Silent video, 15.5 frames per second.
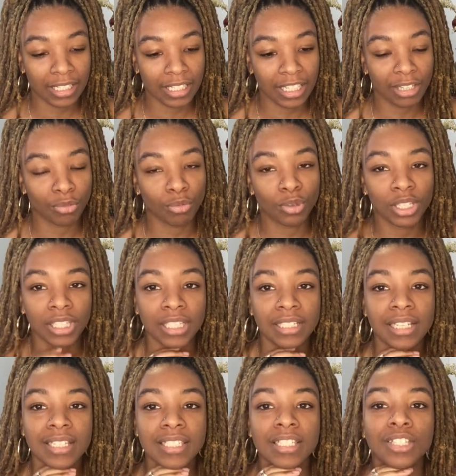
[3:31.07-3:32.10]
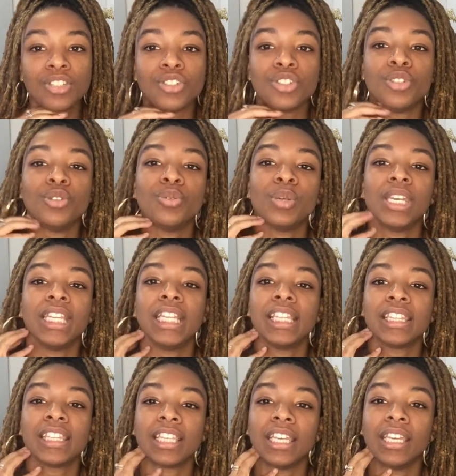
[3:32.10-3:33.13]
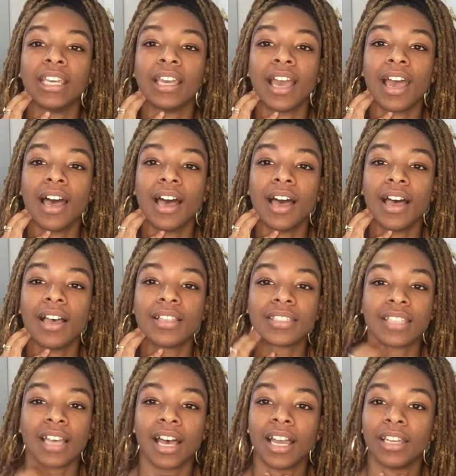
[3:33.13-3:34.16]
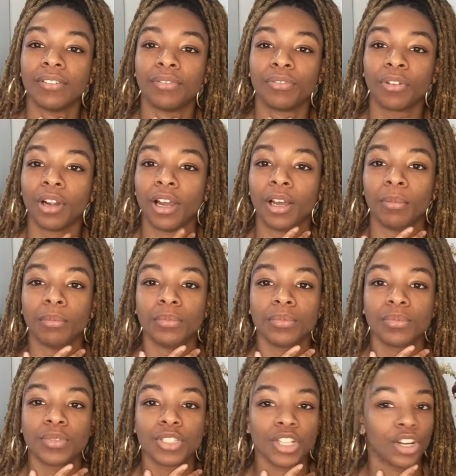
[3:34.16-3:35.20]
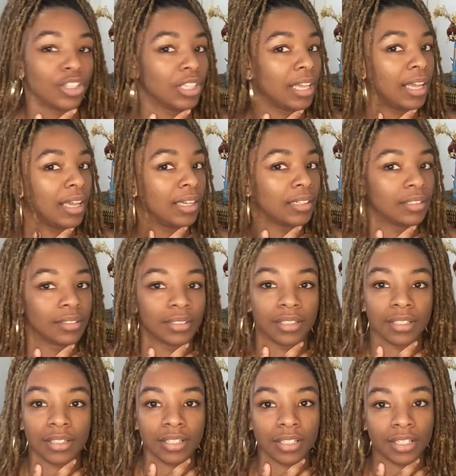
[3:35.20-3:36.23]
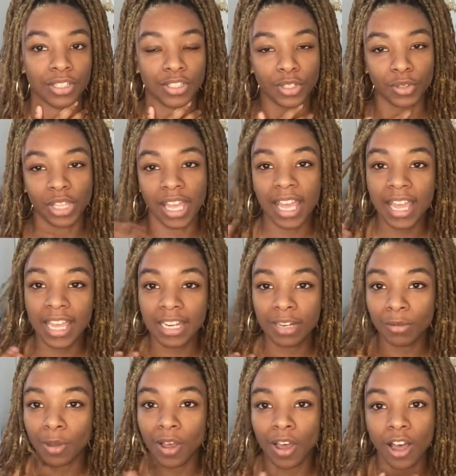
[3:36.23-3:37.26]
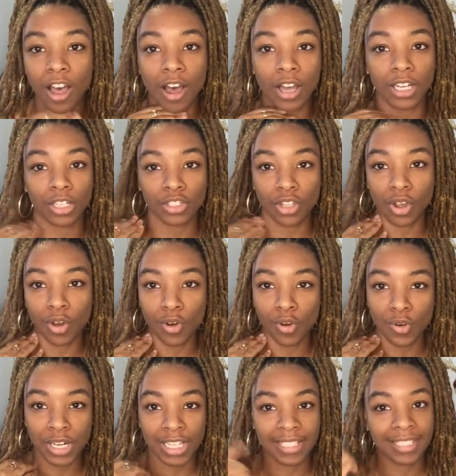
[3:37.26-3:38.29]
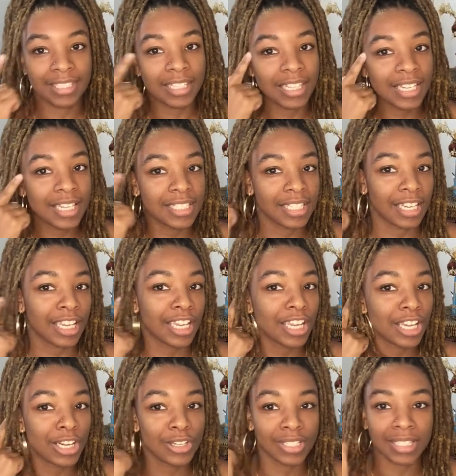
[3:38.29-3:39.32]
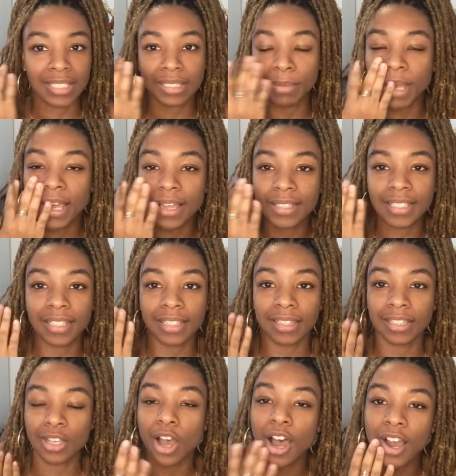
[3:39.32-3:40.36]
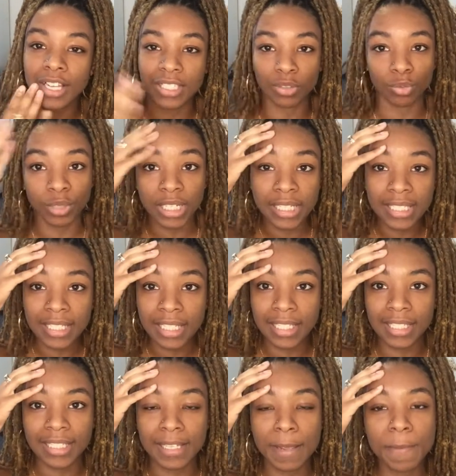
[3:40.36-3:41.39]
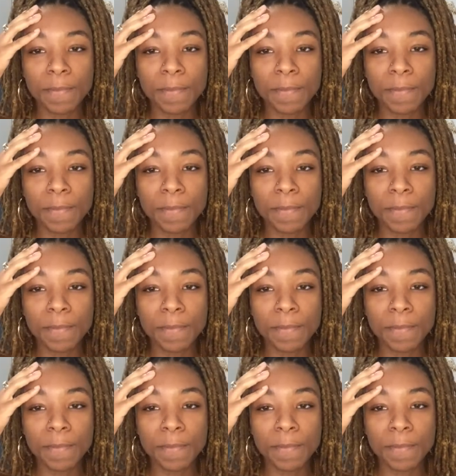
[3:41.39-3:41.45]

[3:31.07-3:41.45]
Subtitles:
it really doesn't do anything aside from turn the head. So the head on its own, it sees, it hears, it smells, it talks, it reasons.